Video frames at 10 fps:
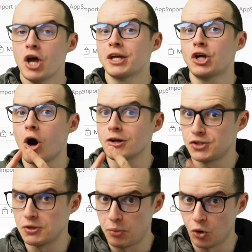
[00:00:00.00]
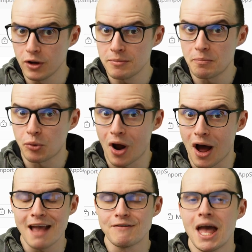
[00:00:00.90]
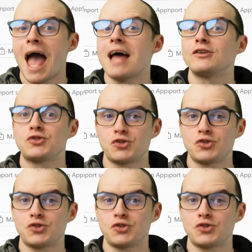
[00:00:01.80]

can cause deployment problems and so